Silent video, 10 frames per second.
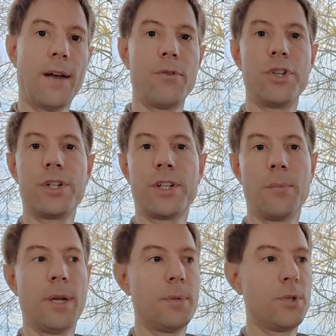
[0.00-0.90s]
averaging
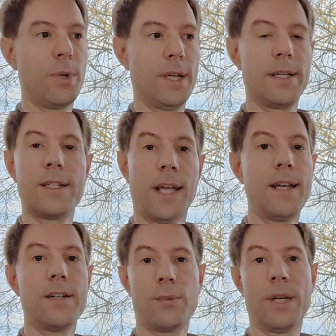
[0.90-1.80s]
somewhere between
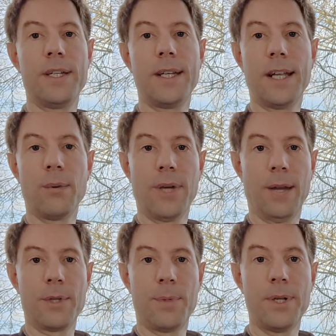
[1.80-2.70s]
10 and 20 kilowatt
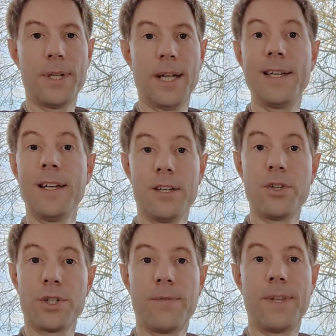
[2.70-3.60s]
hours per day
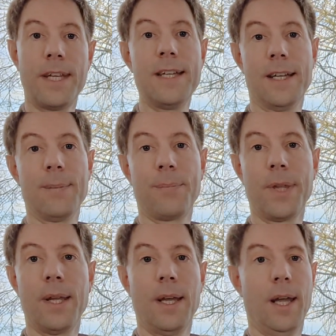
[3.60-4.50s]
just for the heating.
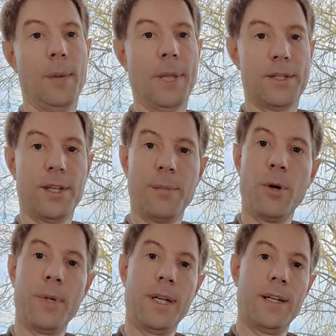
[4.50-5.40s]
That's at the
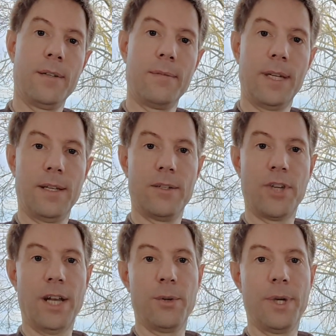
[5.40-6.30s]
moment in
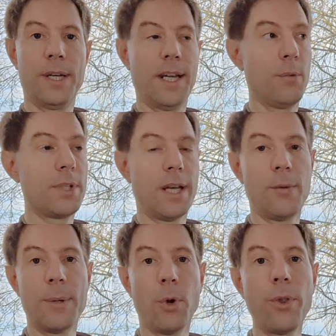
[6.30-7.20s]
January. It was a
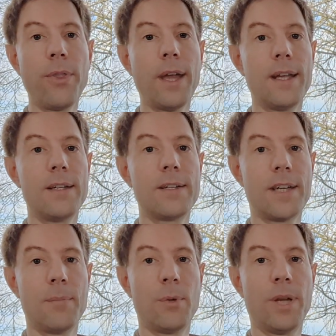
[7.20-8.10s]
little bit more than that in
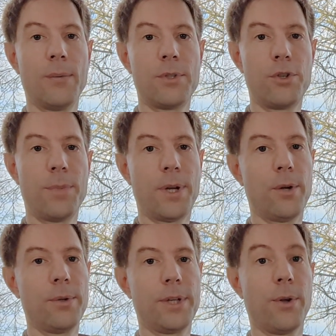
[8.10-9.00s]
December when it was super
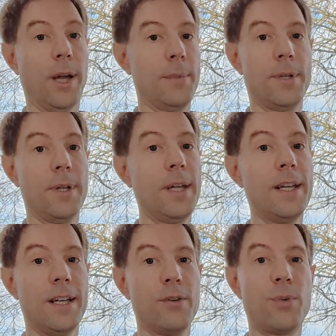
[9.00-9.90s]
cold. It got up to,
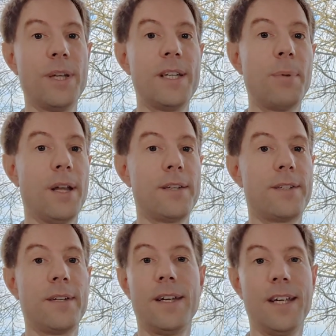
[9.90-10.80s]
you know, 20
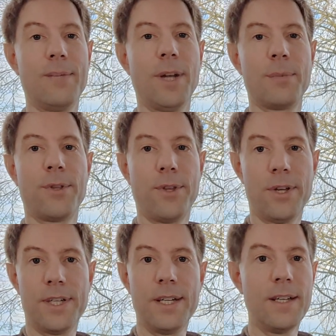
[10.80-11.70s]
plus, even up to
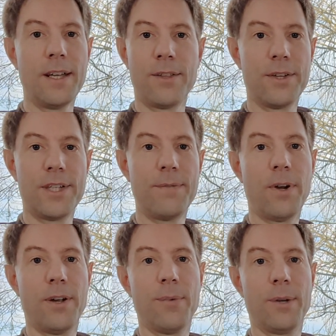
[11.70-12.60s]
30,
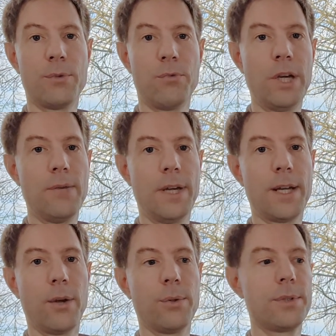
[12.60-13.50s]
35 when it was really, really
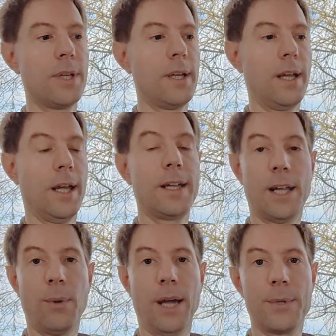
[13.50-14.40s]
cold,
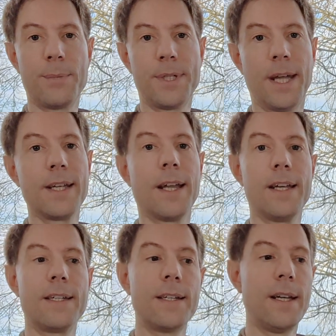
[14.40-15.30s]
kilowatt hours per day,
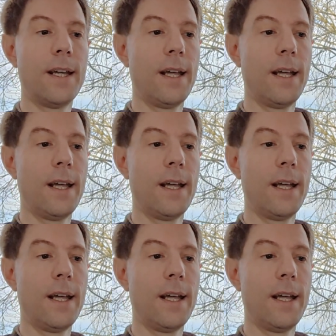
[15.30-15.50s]
that is.